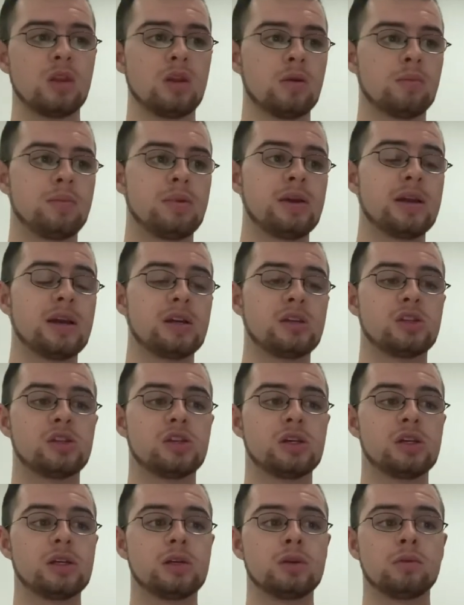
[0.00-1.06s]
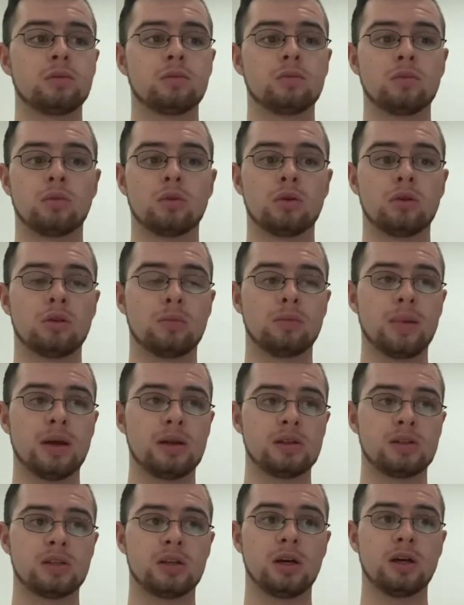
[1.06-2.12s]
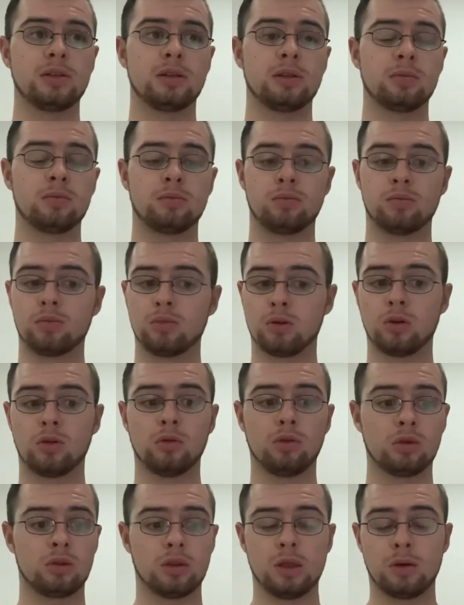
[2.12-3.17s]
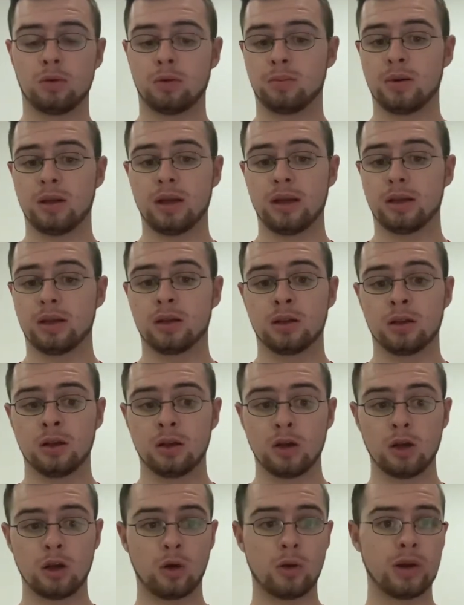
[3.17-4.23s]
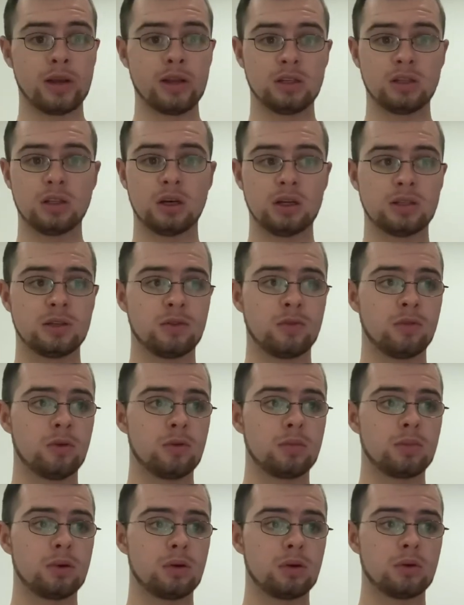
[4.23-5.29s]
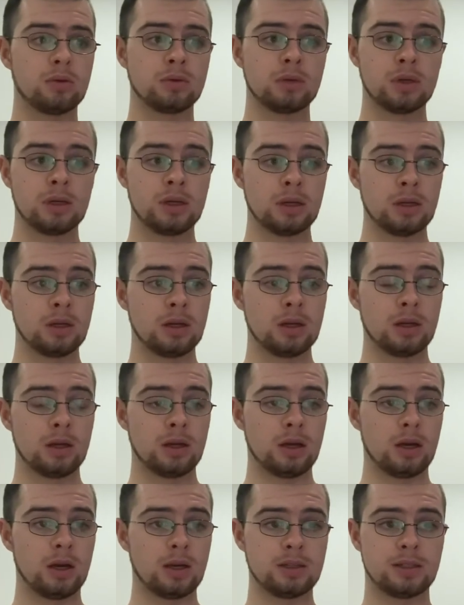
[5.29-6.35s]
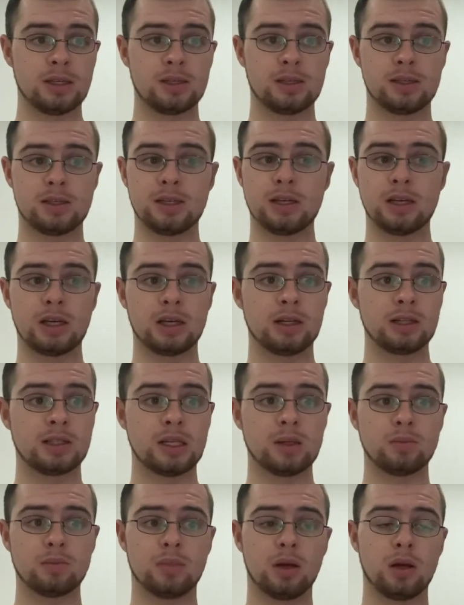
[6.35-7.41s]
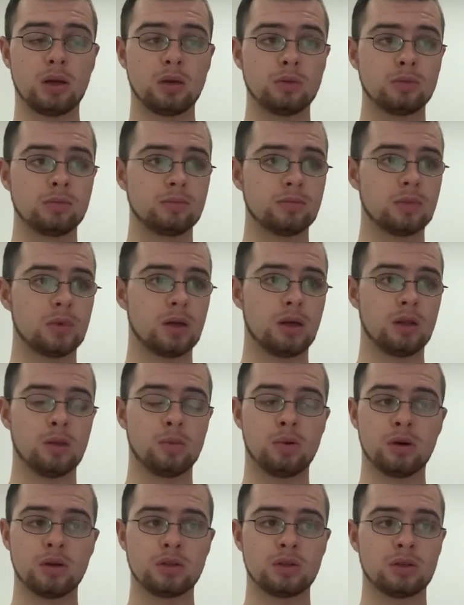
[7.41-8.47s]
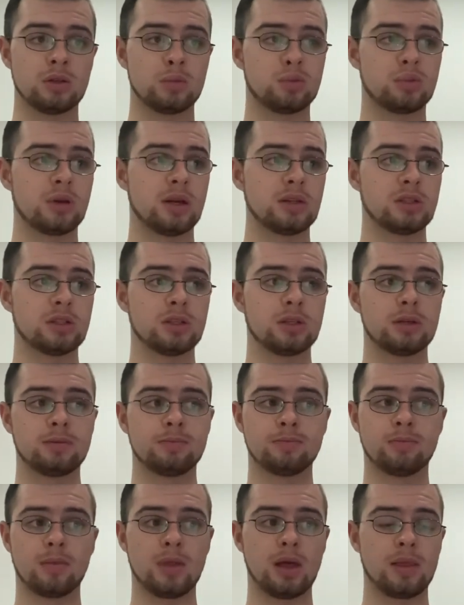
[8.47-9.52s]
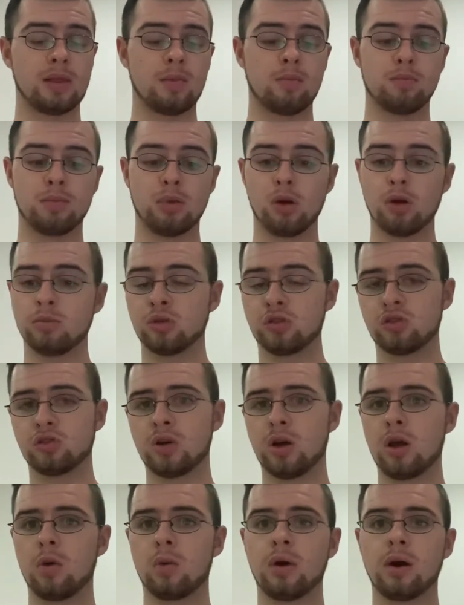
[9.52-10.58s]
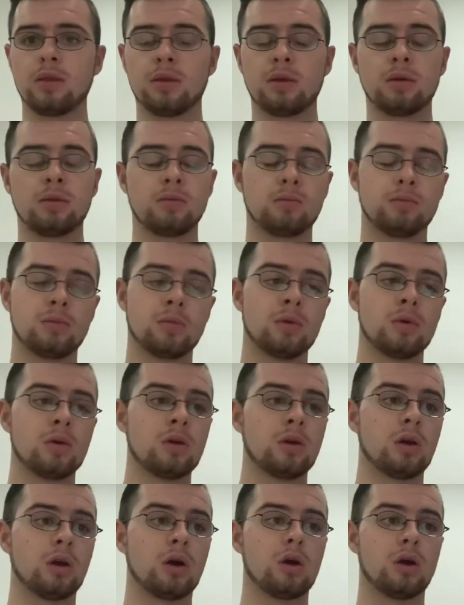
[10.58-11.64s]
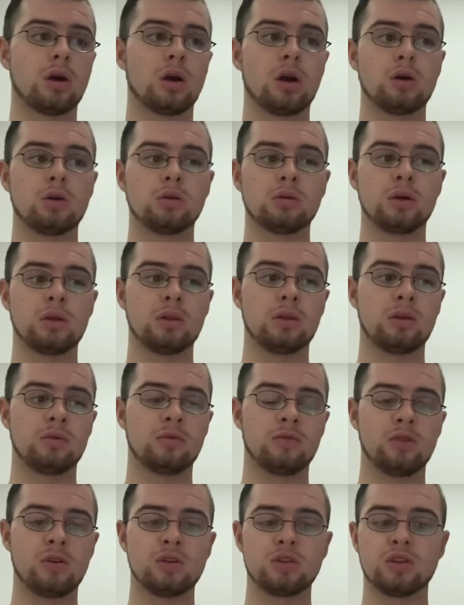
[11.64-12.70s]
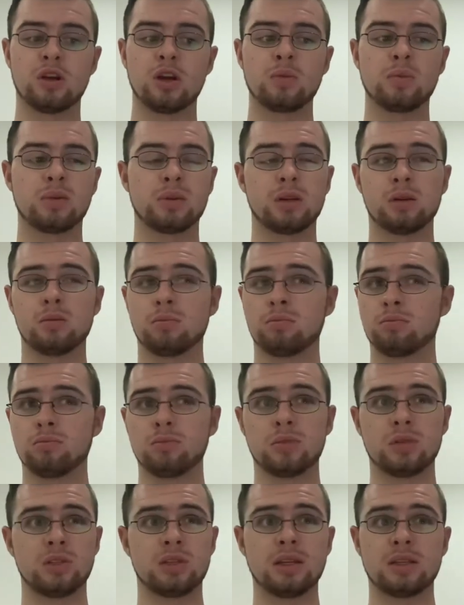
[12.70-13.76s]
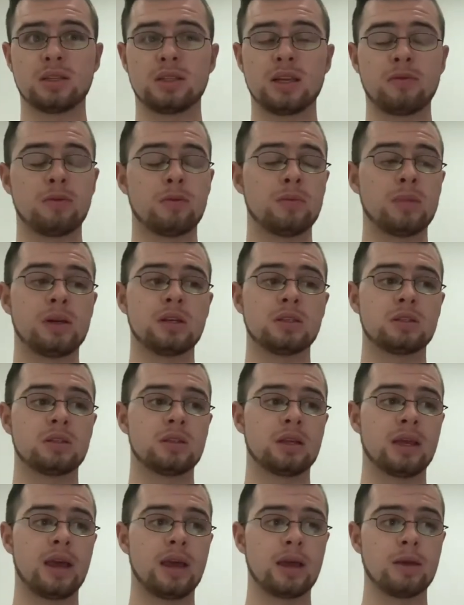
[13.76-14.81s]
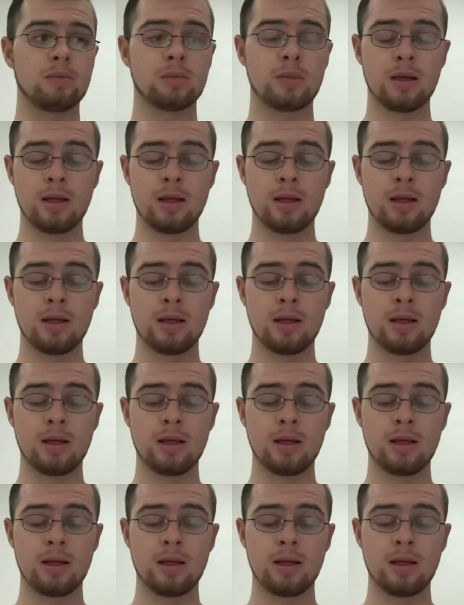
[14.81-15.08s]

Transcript: PSG were the better side. They were playing quick, incisive football, high intensity, high tempo. They put us under pressure, and then boom, straight away, they got a goal in the first opening 6-7 minutes of the game.